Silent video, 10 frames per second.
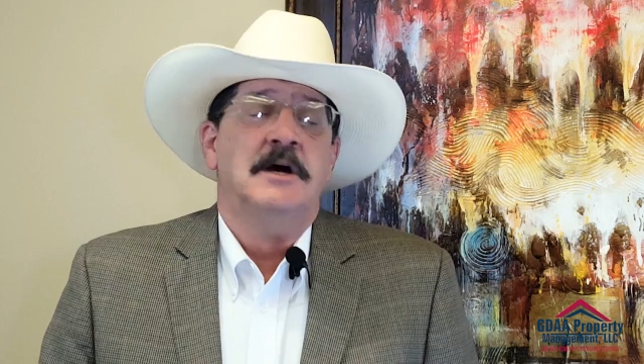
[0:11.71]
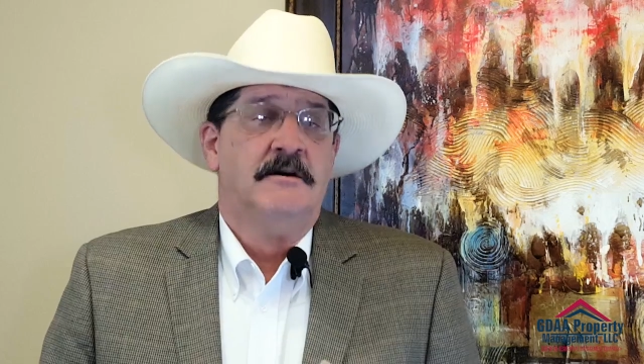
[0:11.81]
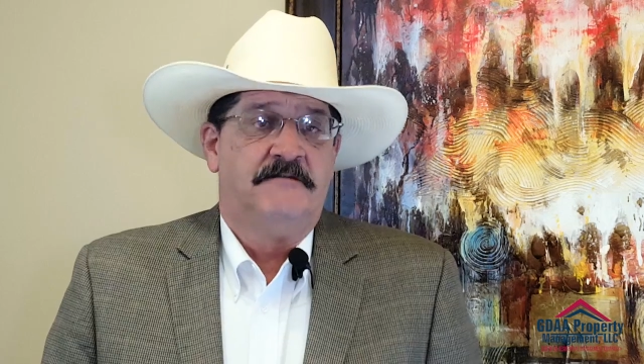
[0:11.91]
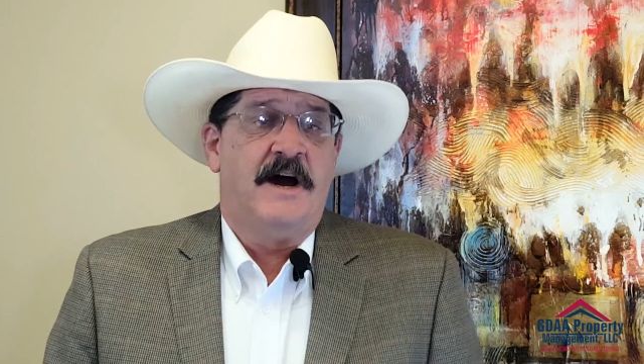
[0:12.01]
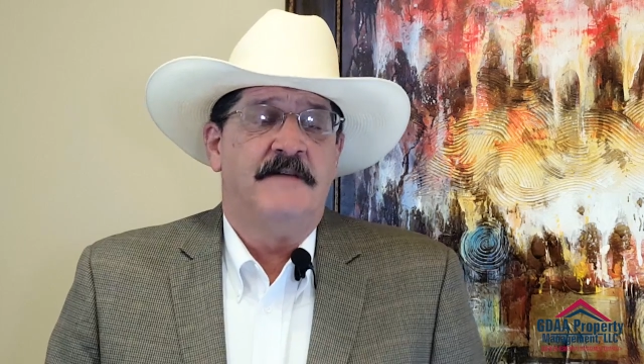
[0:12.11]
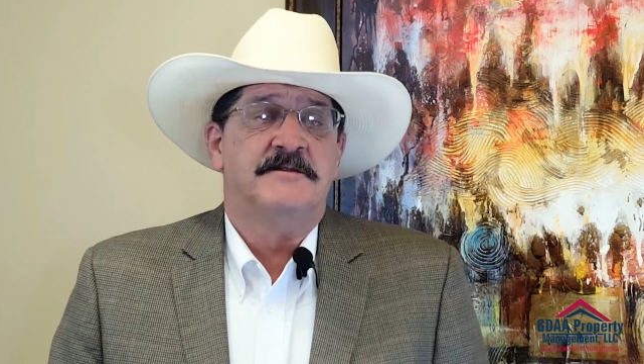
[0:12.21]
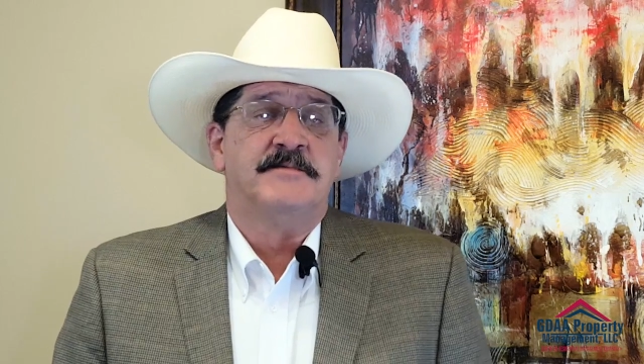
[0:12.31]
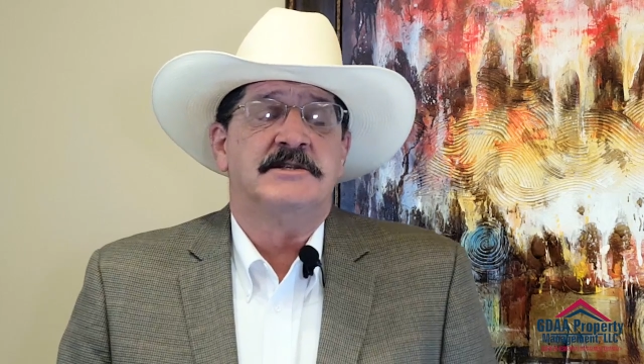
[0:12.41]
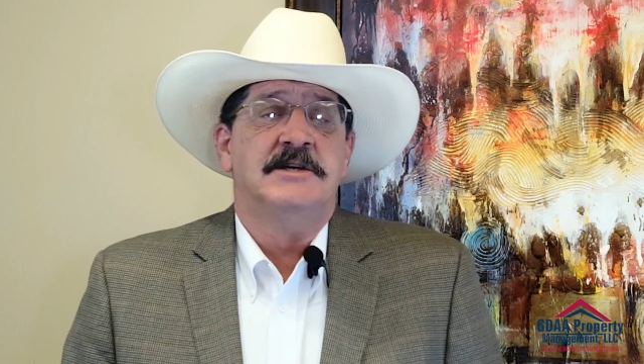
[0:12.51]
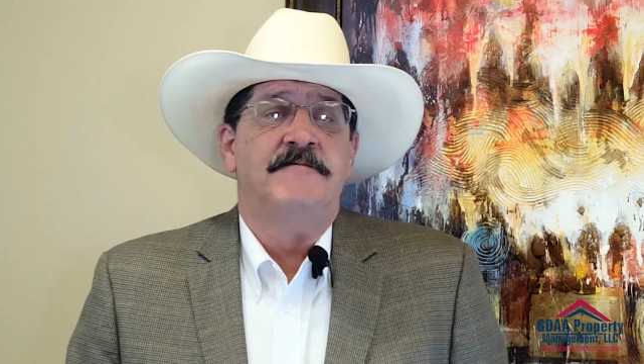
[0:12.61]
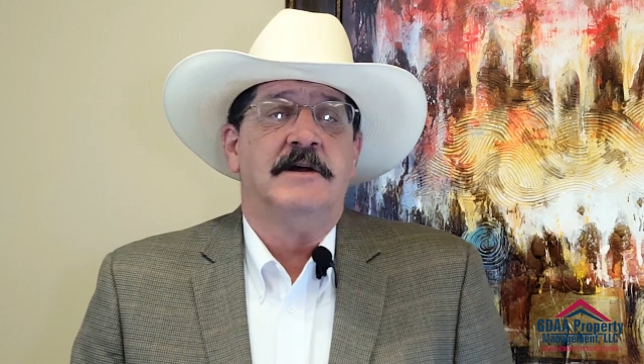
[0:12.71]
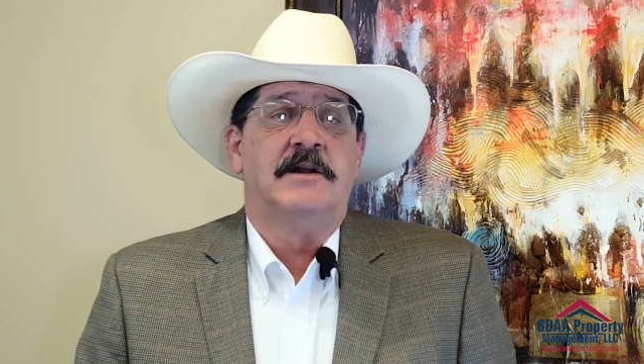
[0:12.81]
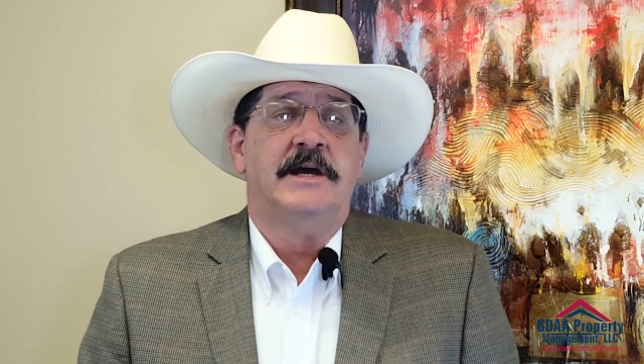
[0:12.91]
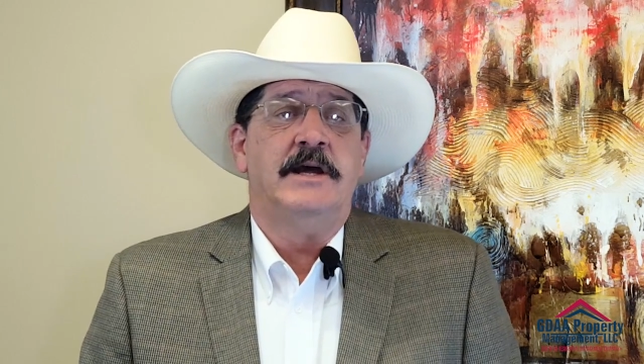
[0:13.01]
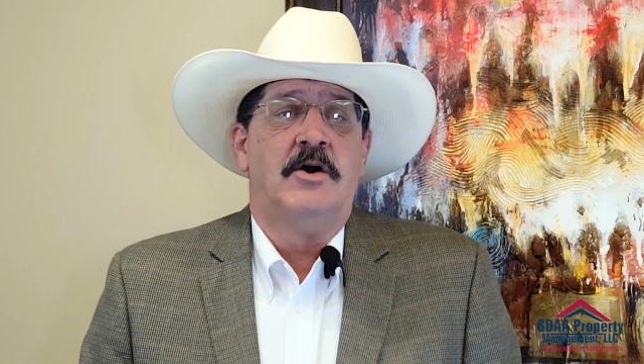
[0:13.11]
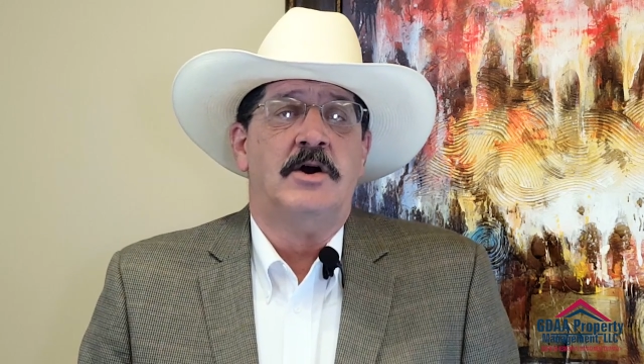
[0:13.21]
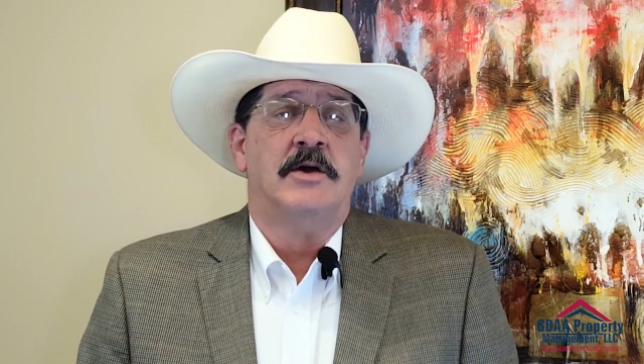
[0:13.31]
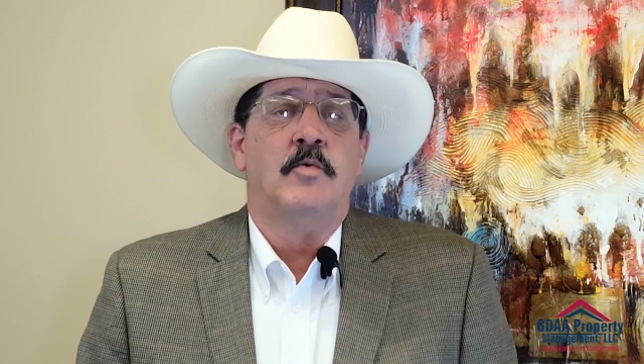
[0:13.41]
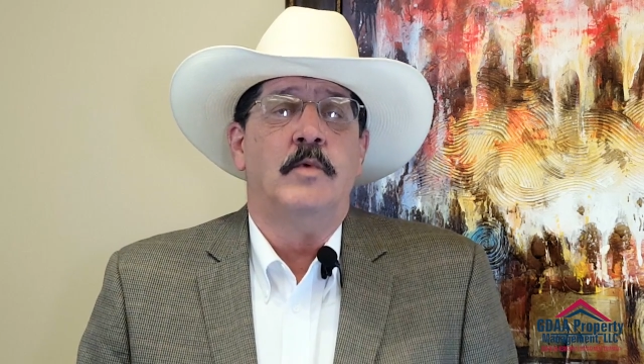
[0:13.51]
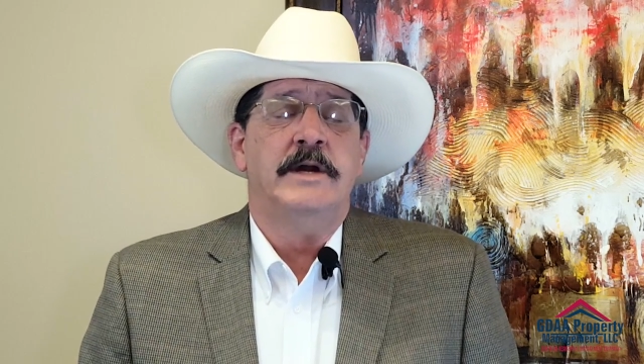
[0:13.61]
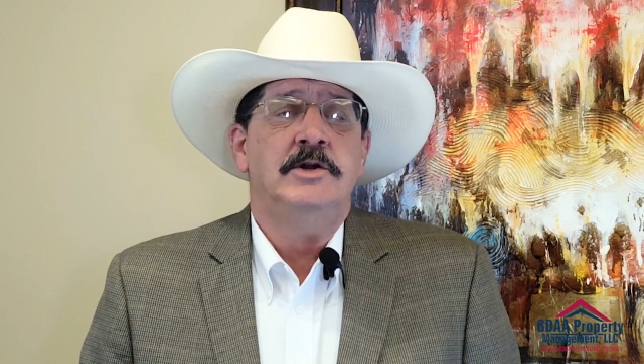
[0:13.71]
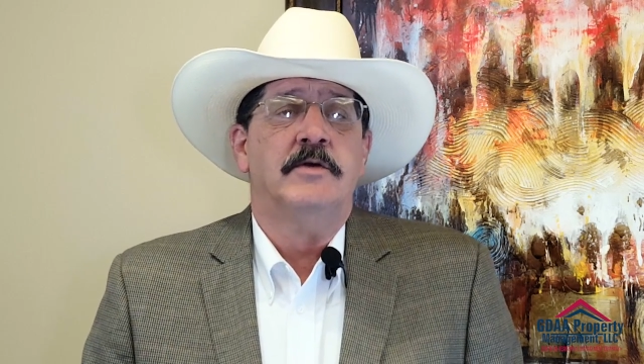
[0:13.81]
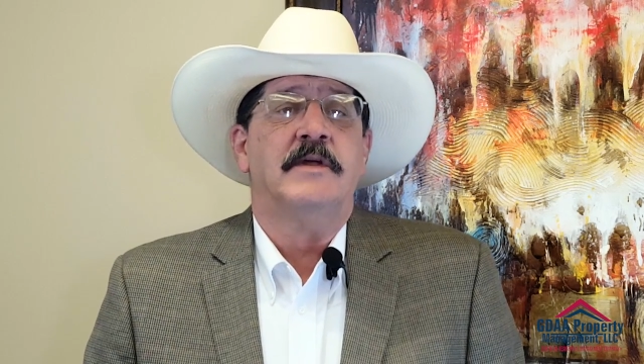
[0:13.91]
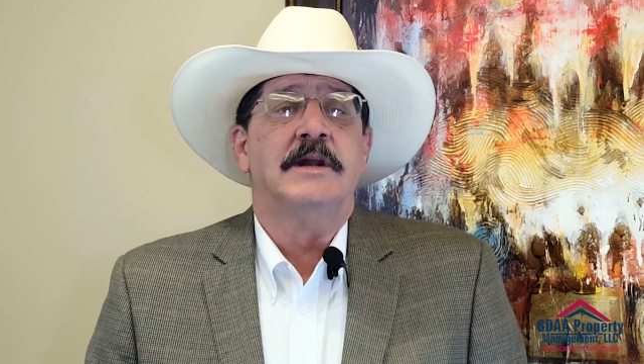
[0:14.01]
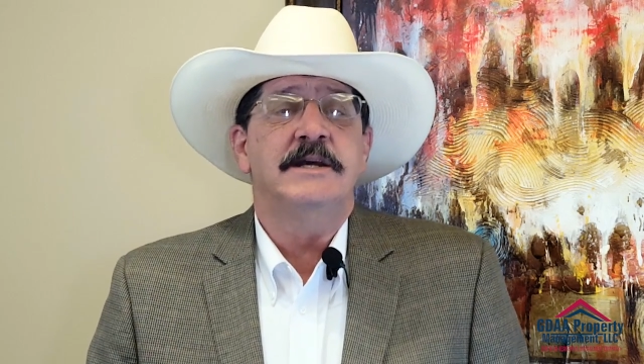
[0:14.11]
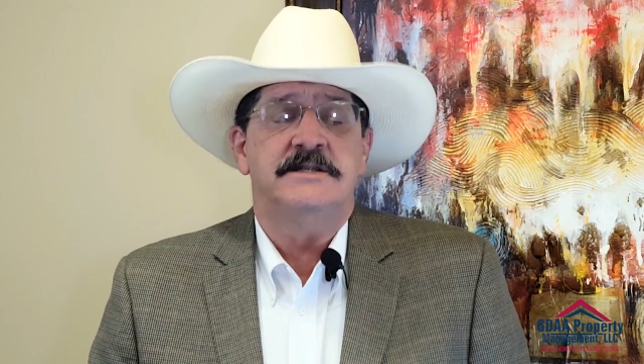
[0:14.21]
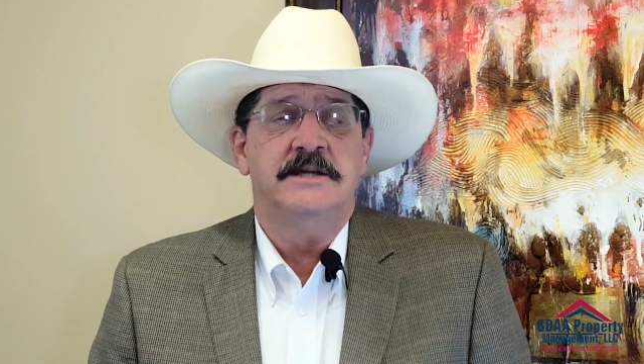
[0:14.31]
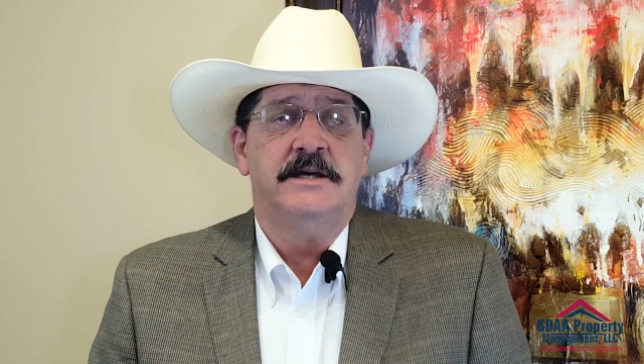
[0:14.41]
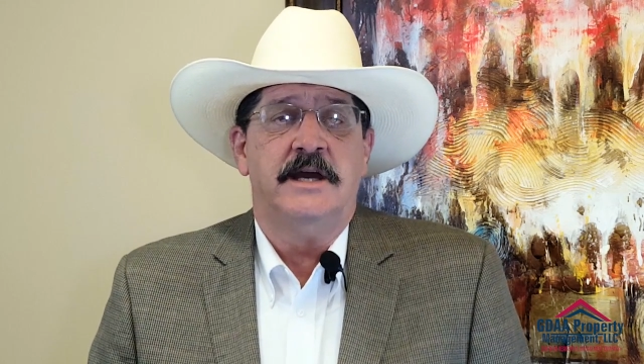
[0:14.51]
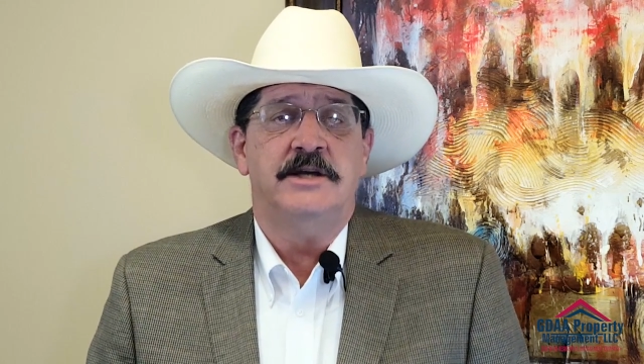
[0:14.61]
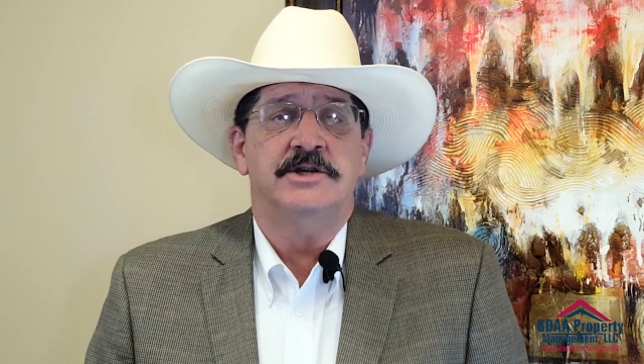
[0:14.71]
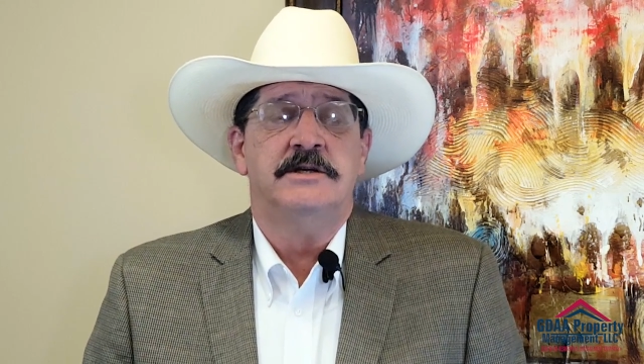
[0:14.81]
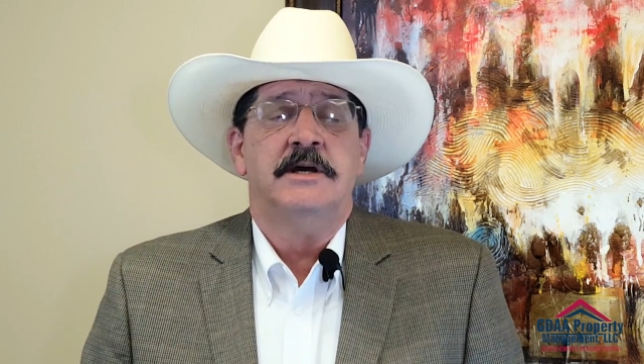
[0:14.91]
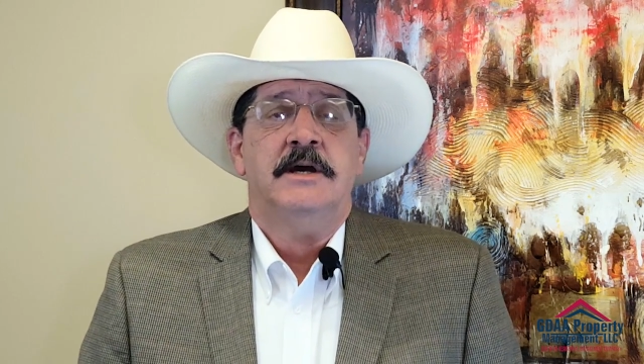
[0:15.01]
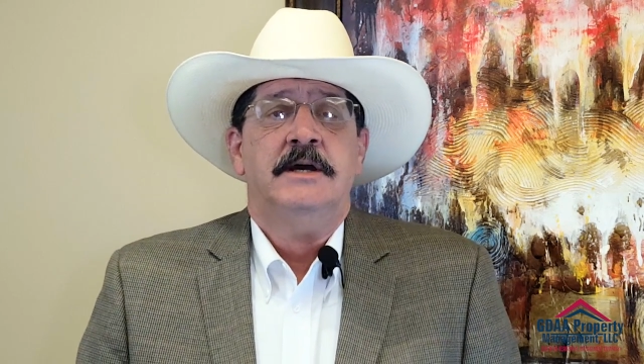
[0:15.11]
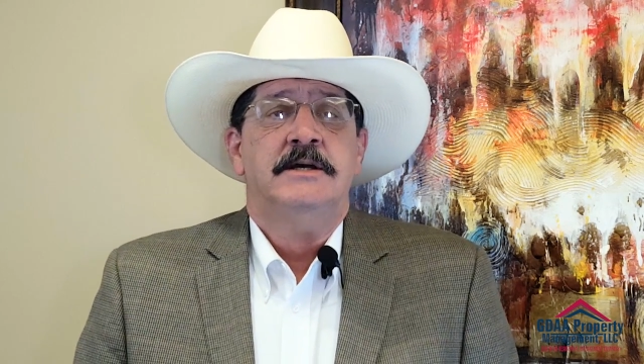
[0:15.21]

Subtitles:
5 specifically, on when you're the listing agent